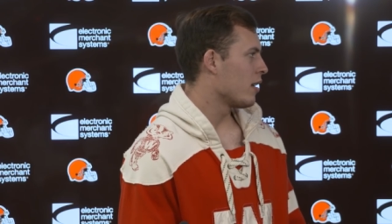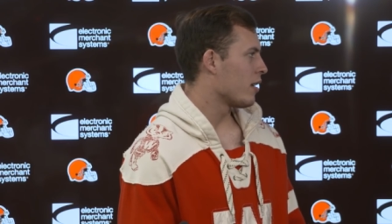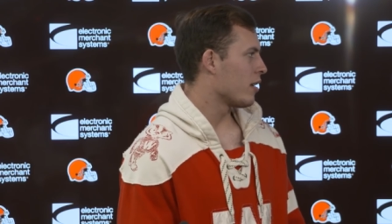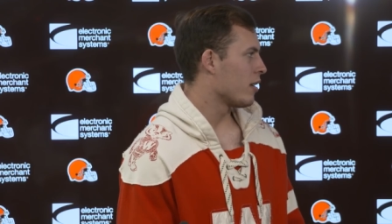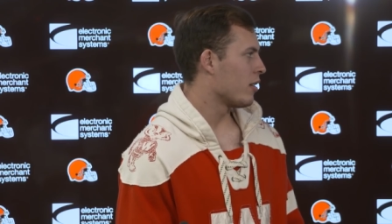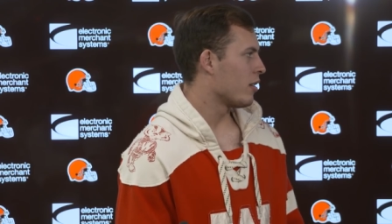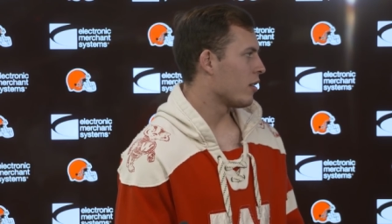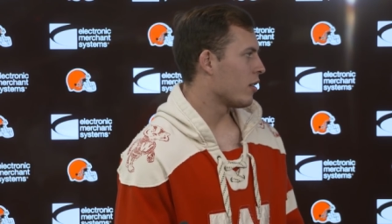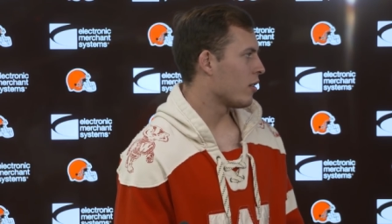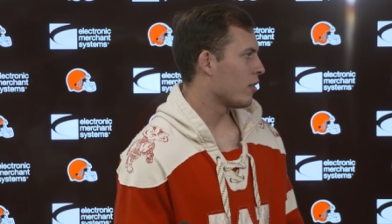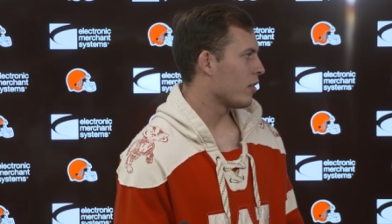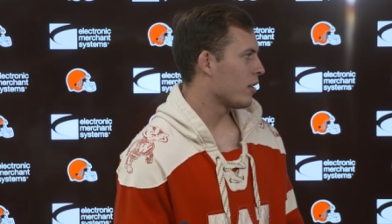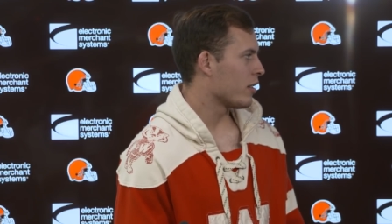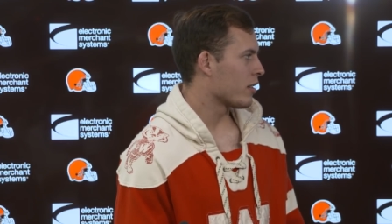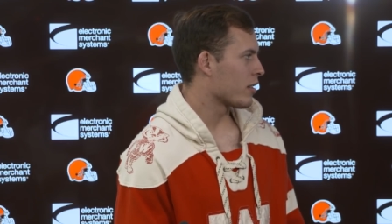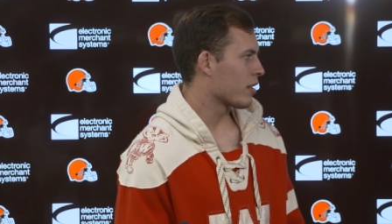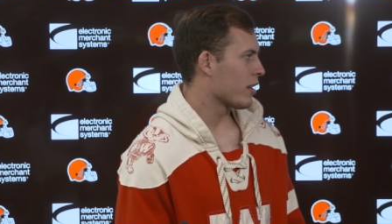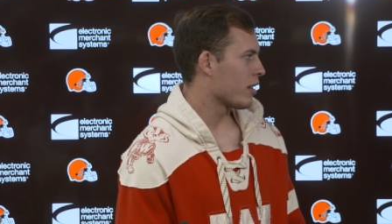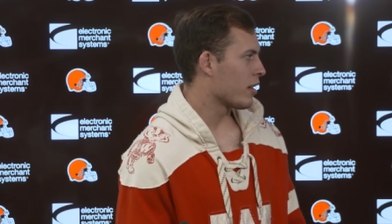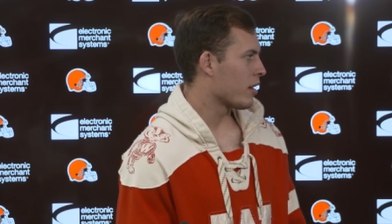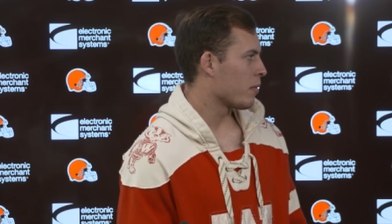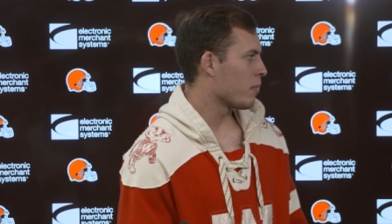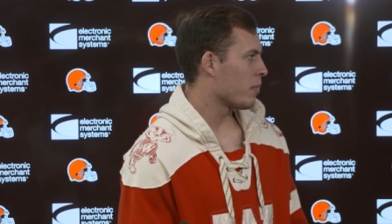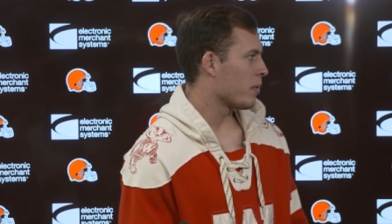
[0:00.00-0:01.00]
you know he's
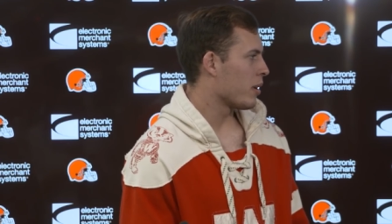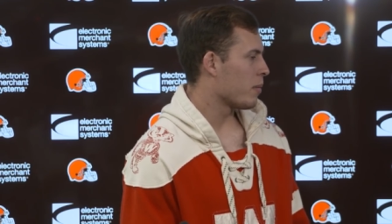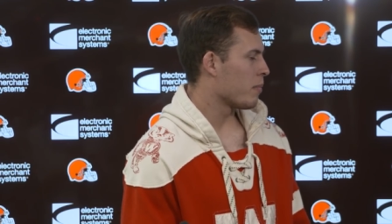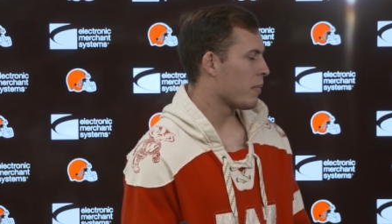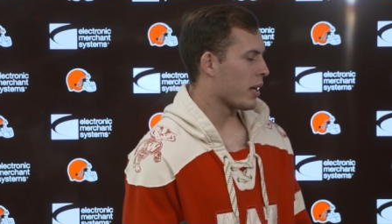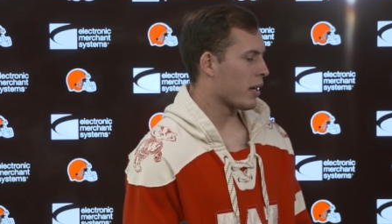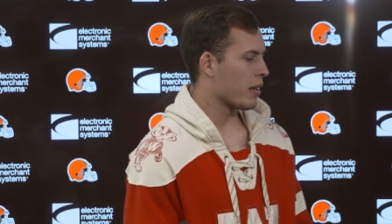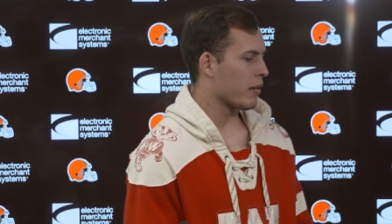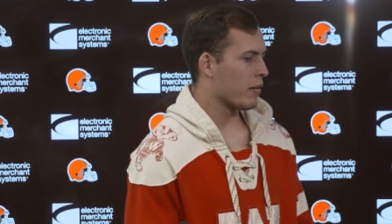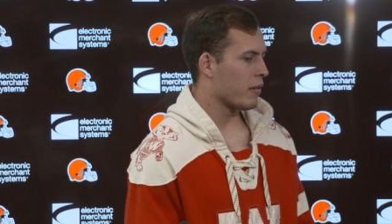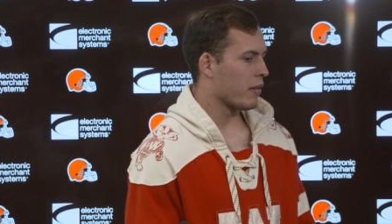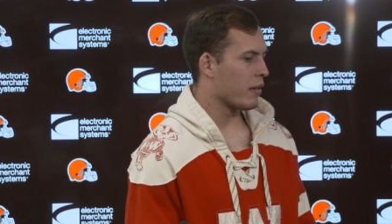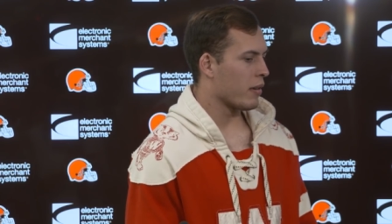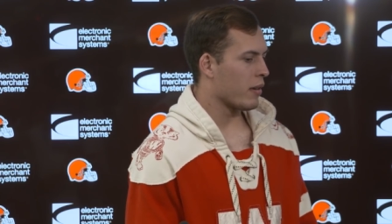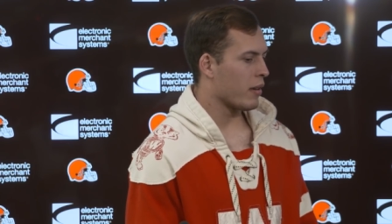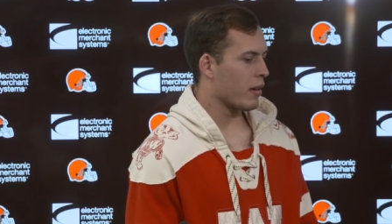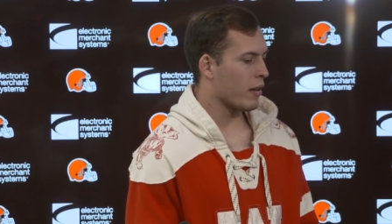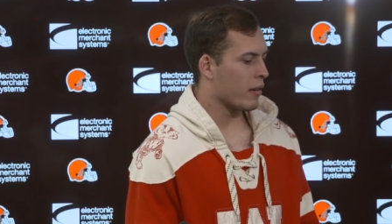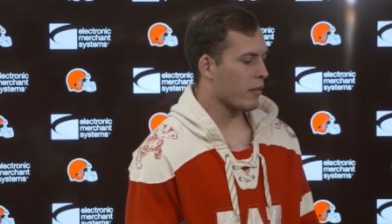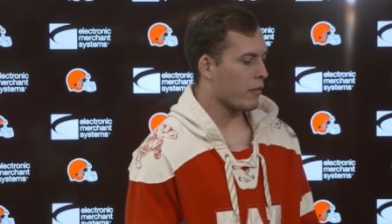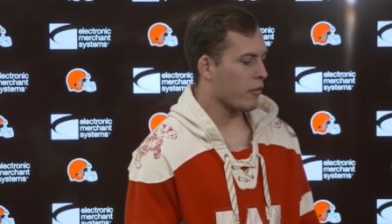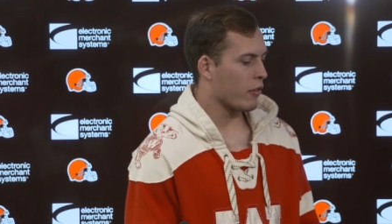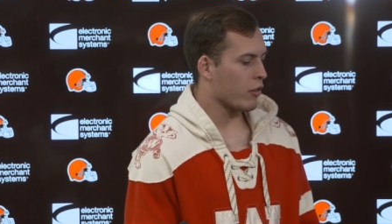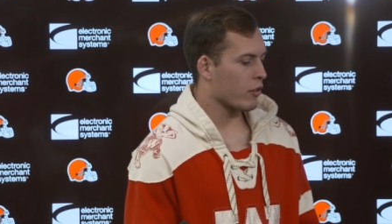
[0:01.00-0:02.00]
going to be making
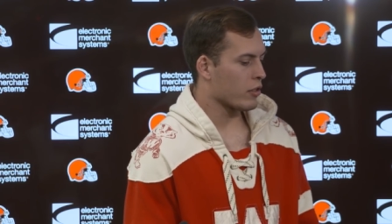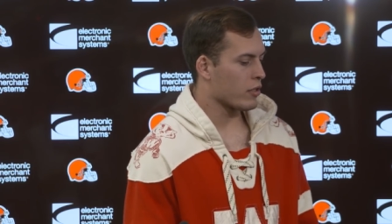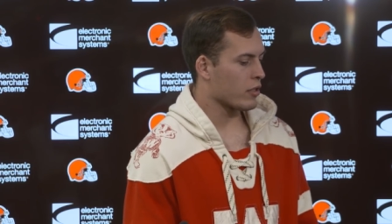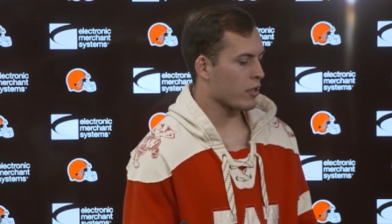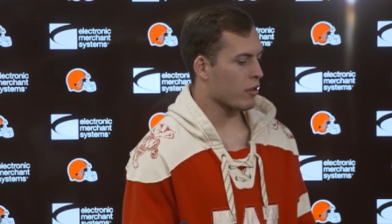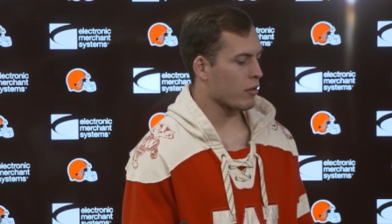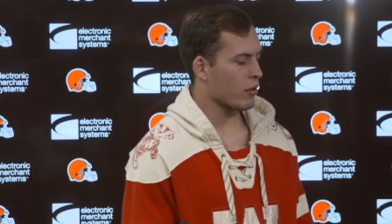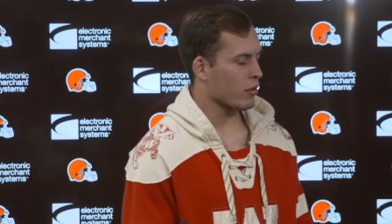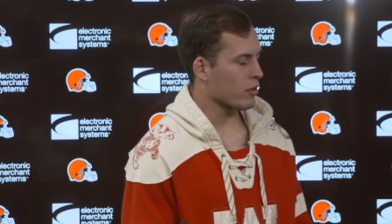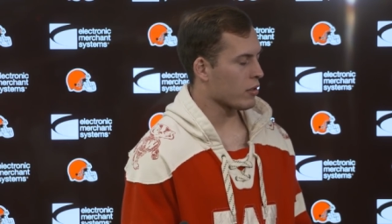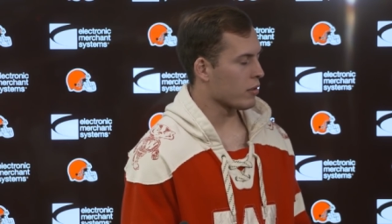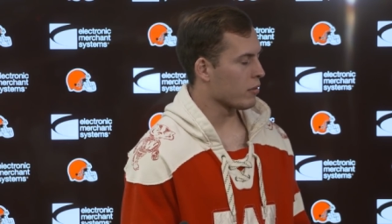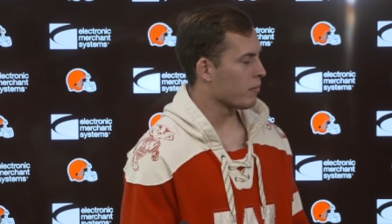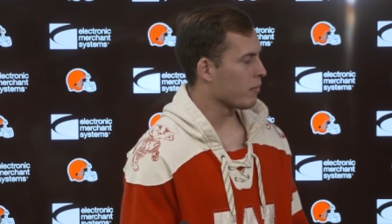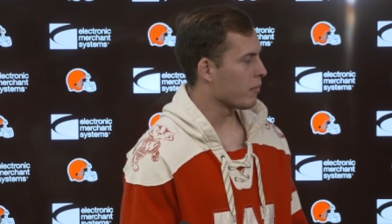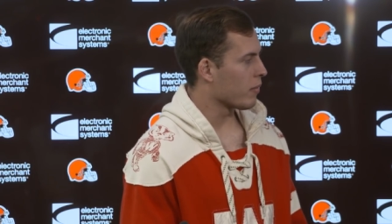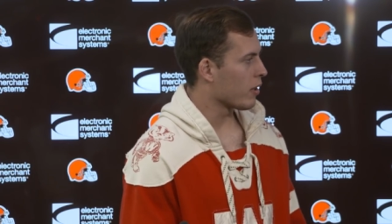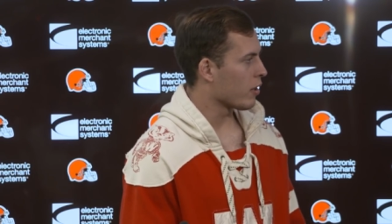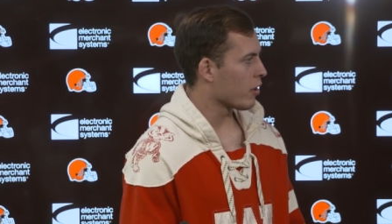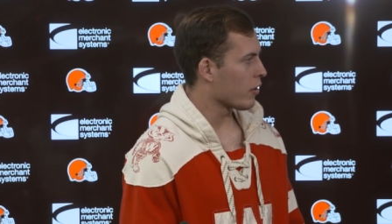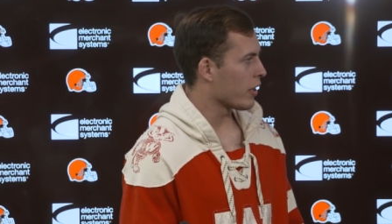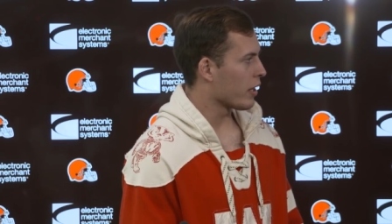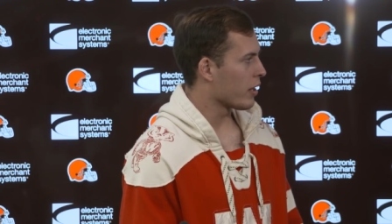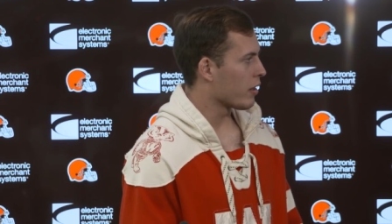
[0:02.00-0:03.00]
uh, forced to throw some
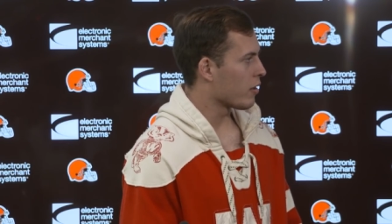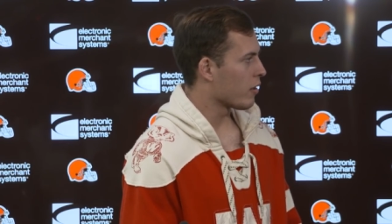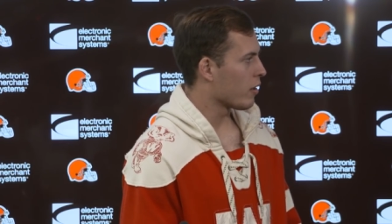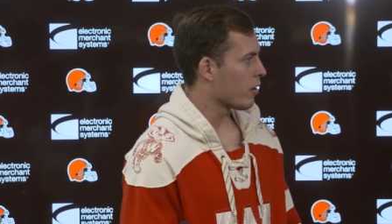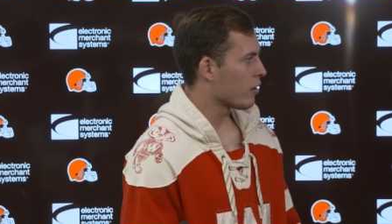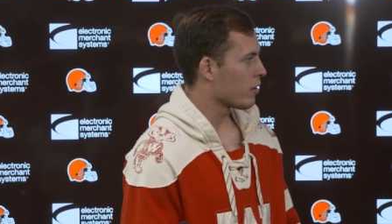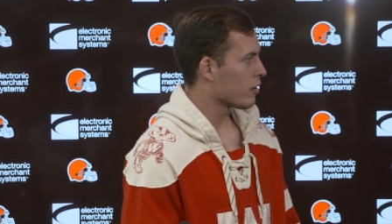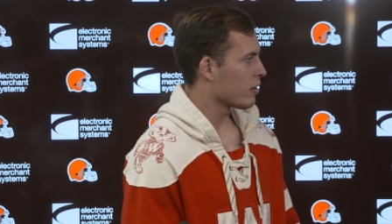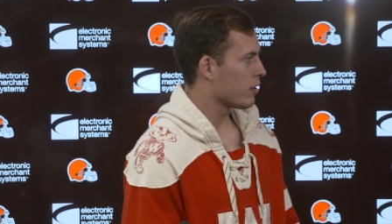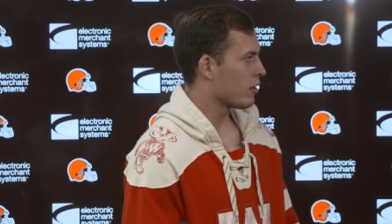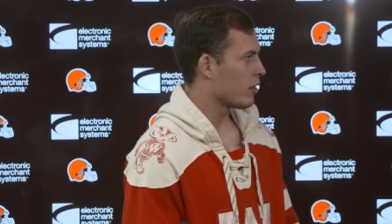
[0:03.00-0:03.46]
hurried throws,